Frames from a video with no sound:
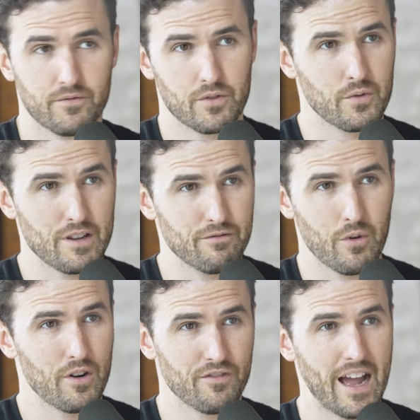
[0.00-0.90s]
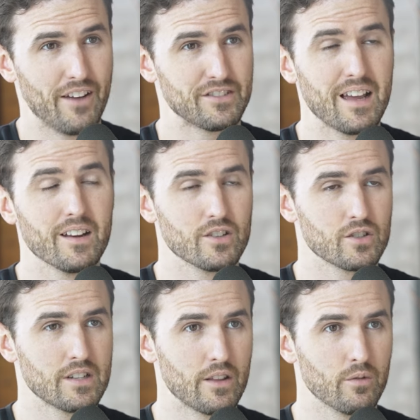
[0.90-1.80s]
3, 4, 5, 10
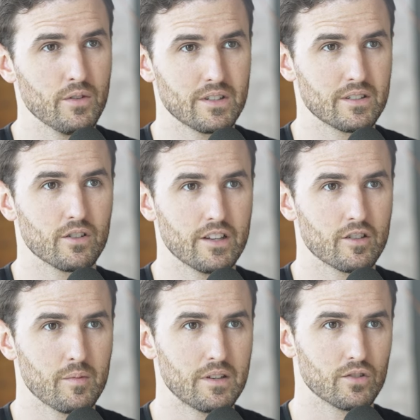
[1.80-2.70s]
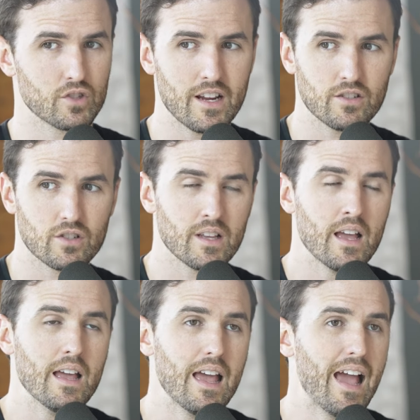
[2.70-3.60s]
years down the road. These little incremental changes
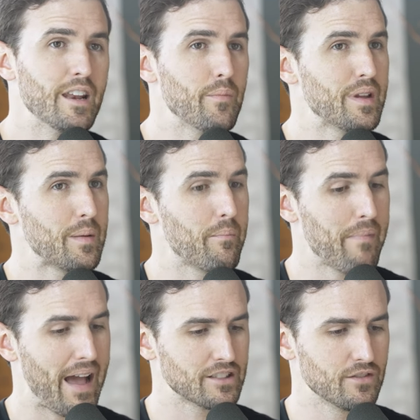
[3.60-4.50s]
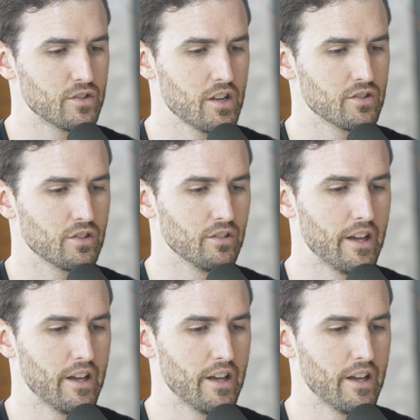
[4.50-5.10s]
end up being massive changes in your